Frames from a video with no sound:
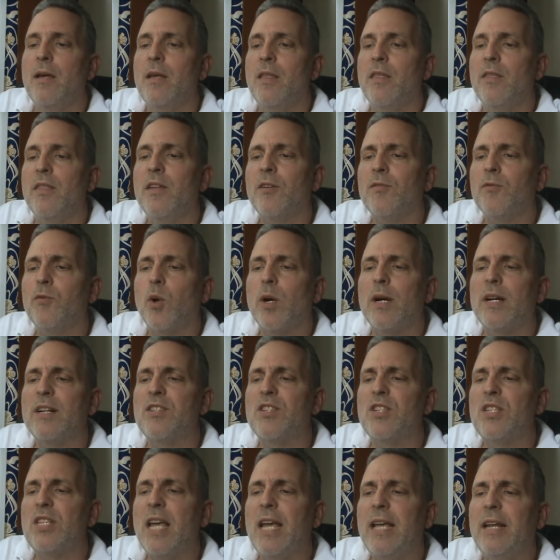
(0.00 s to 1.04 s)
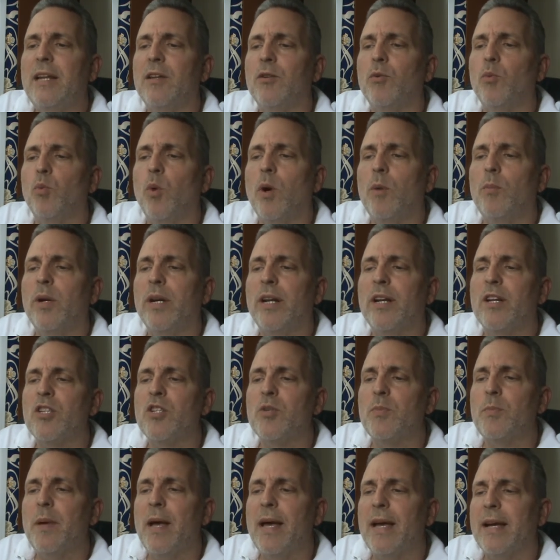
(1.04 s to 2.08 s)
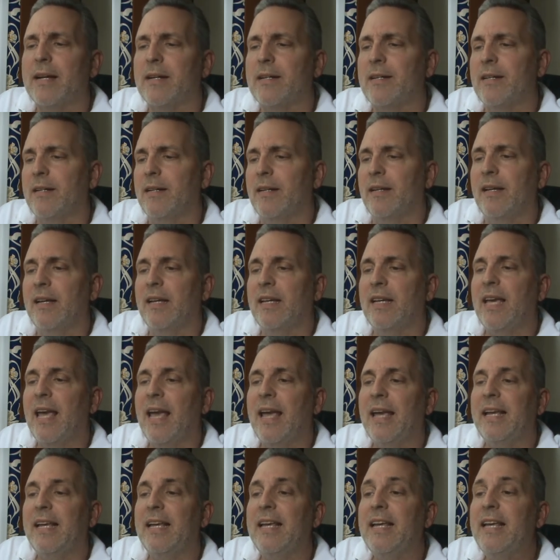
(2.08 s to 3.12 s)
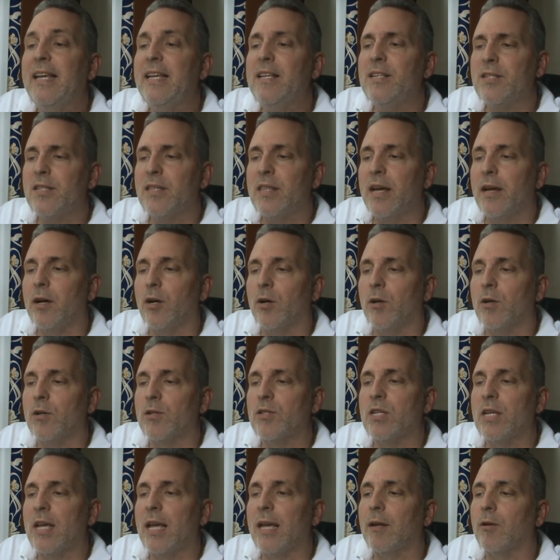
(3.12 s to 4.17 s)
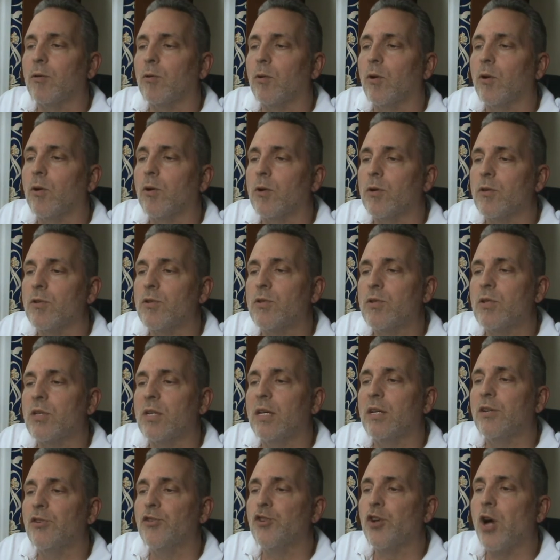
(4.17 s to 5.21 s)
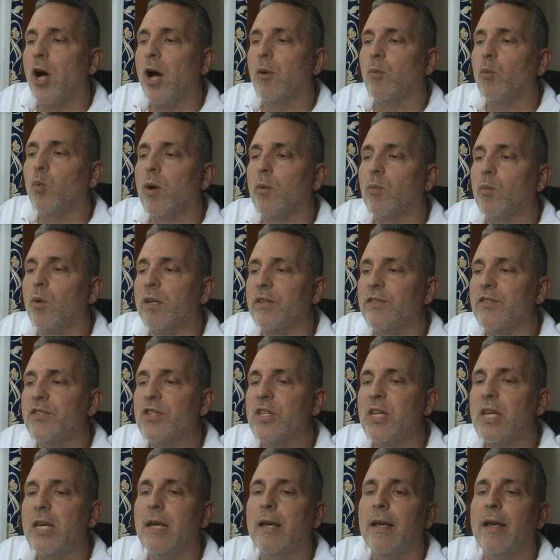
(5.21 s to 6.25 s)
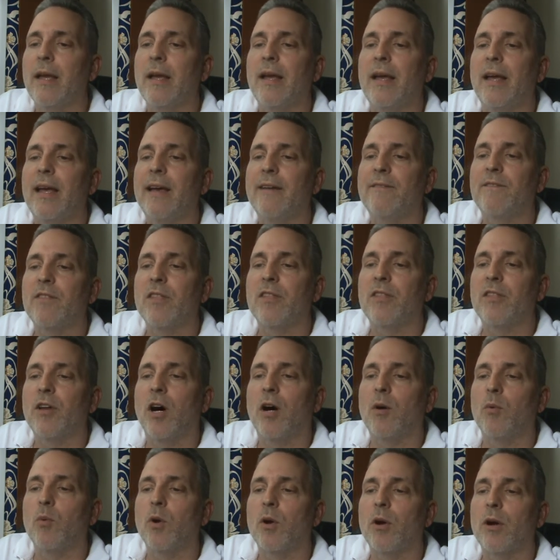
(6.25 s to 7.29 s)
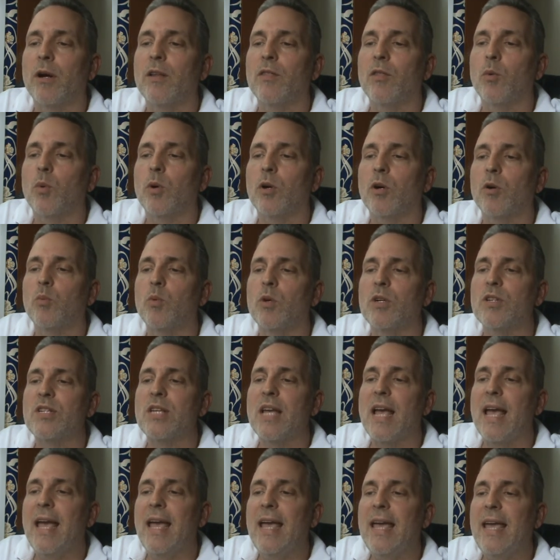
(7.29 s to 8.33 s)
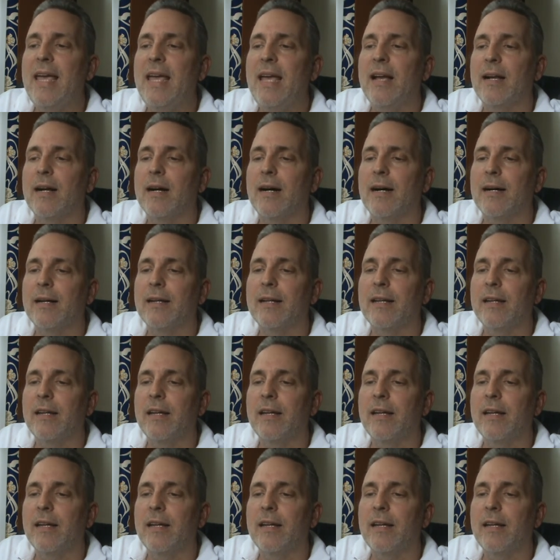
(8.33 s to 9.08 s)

Therefore, as stated, one would expect que isteos analogos in John 1.1c if the thought were and the word was a God in